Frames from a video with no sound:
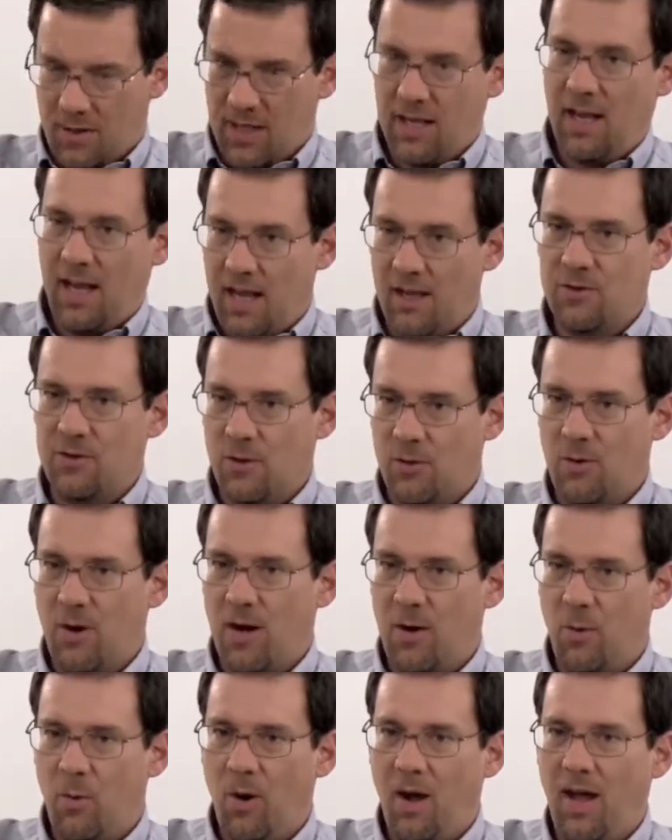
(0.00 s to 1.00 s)
to get answered
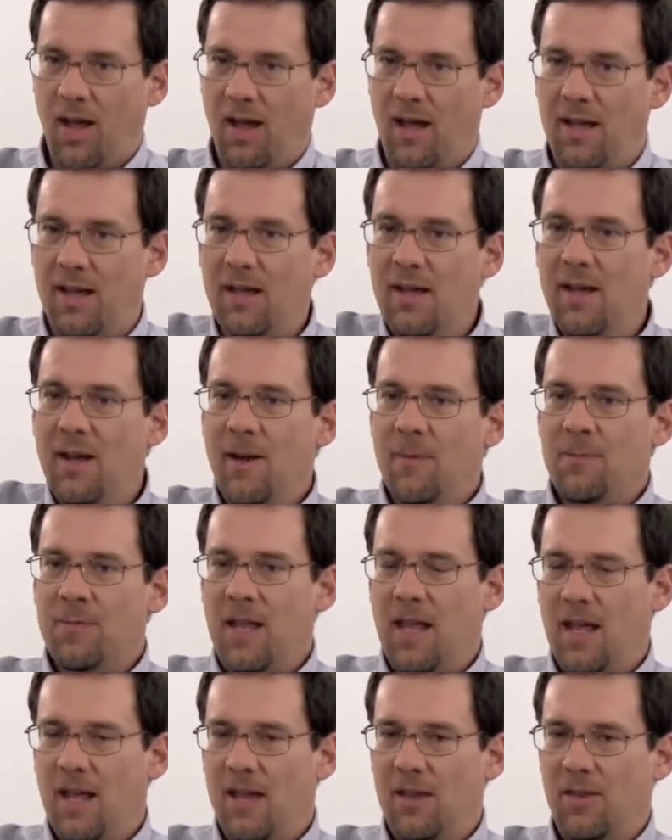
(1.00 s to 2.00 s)
right away,
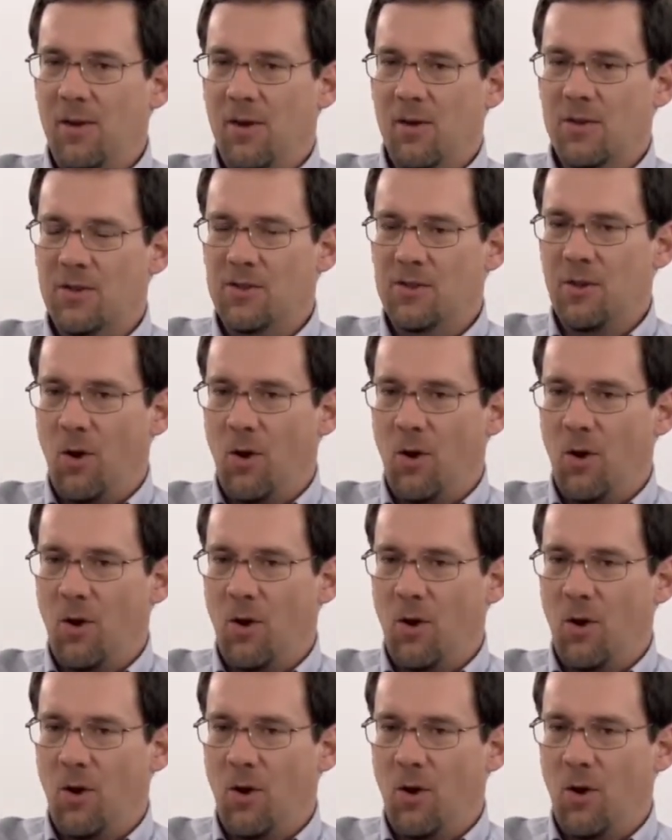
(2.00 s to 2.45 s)
and their